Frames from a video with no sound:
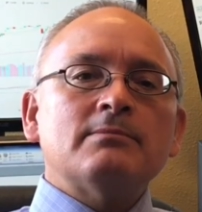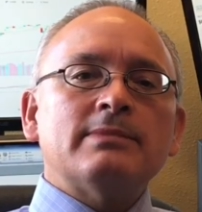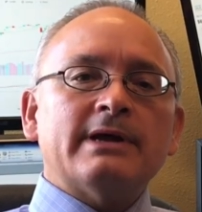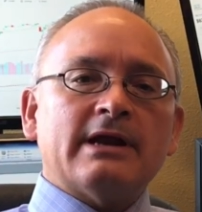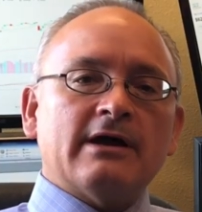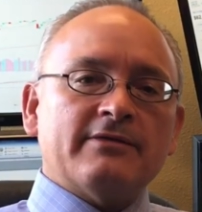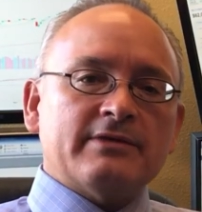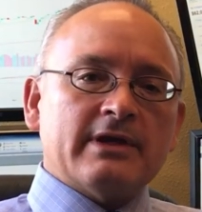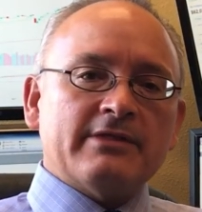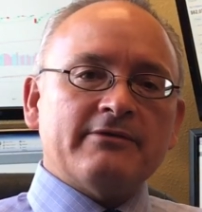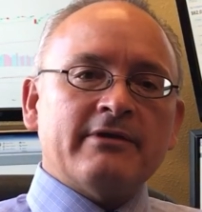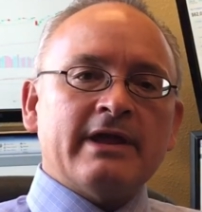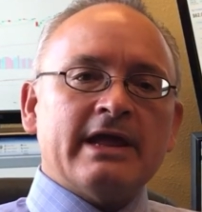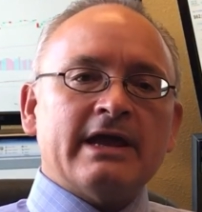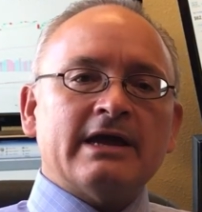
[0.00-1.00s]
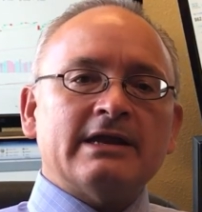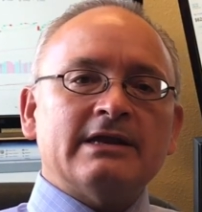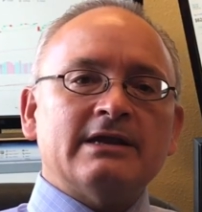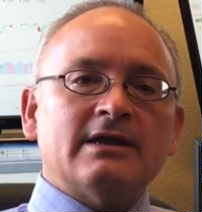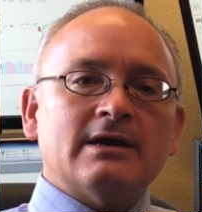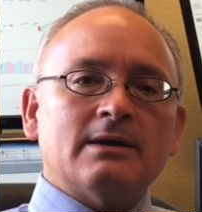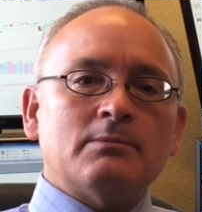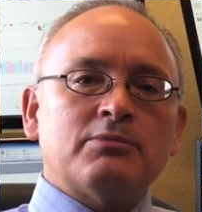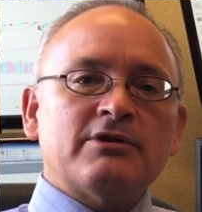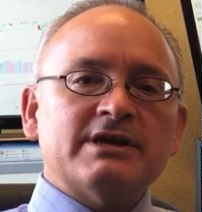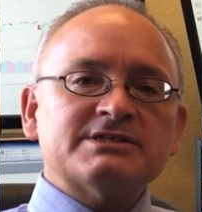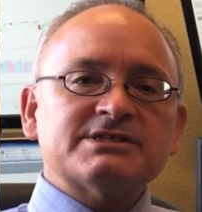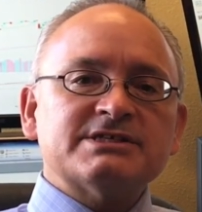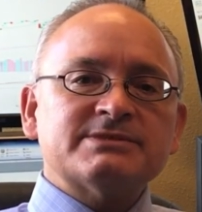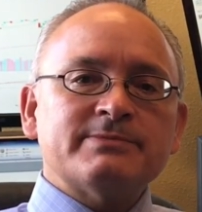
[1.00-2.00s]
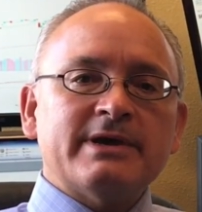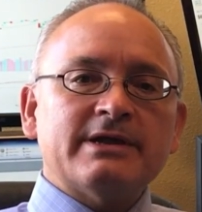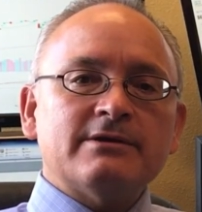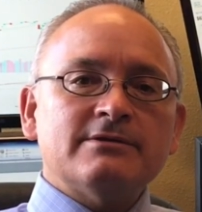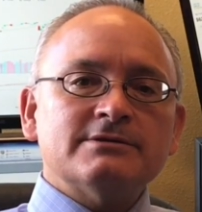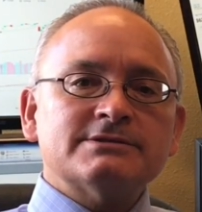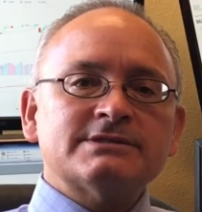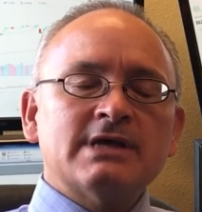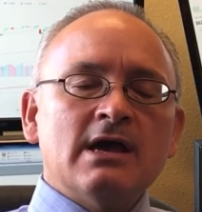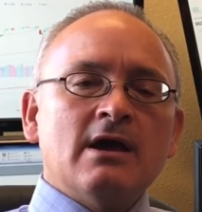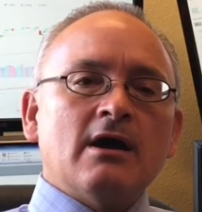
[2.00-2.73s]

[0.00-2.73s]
but on the other hand, precious metals